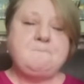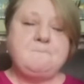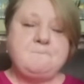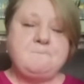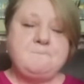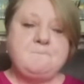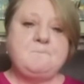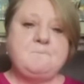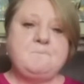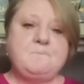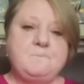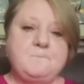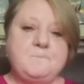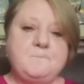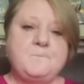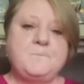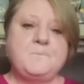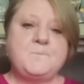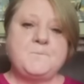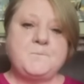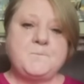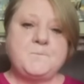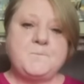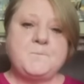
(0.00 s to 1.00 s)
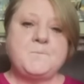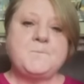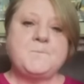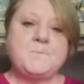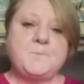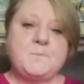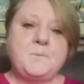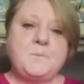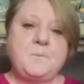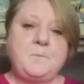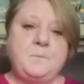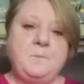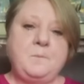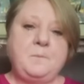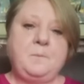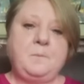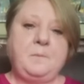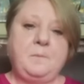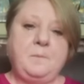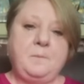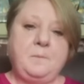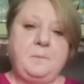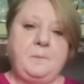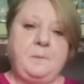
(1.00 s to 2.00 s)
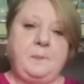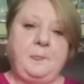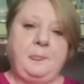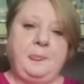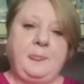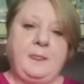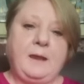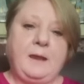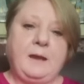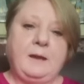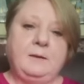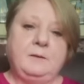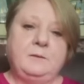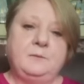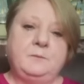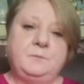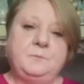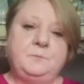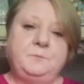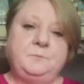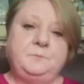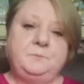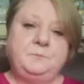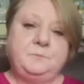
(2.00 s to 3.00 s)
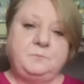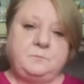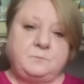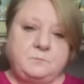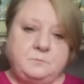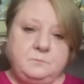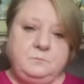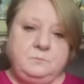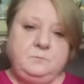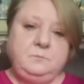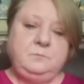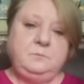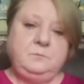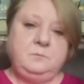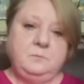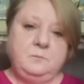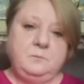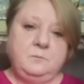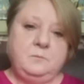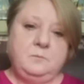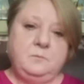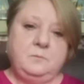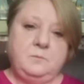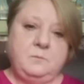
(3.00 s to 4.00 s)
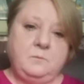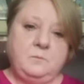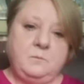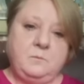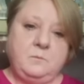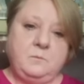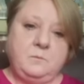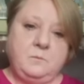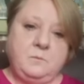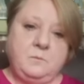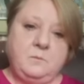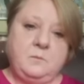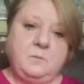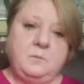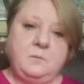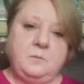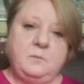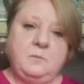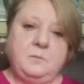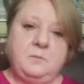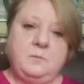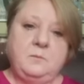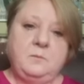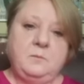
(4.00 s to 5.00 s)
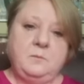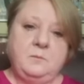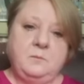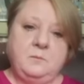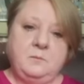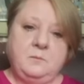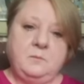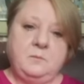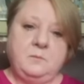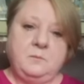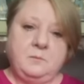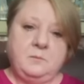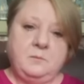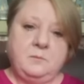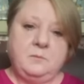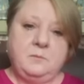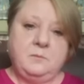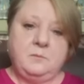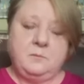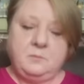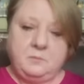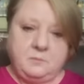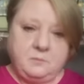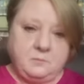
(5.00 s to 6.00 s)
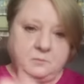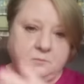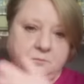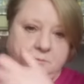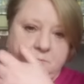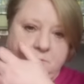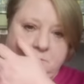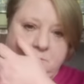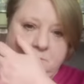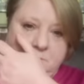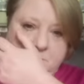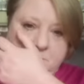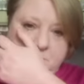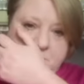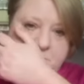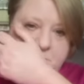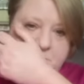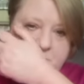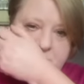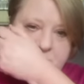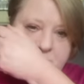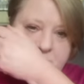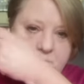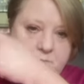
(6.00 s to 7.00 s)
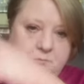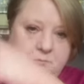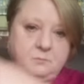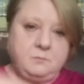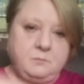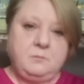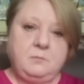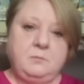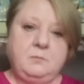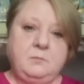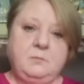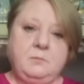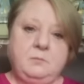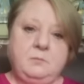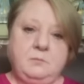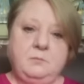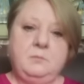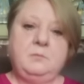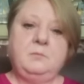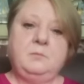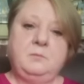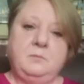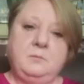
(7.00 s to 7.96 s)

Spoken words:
This person isn't speaking.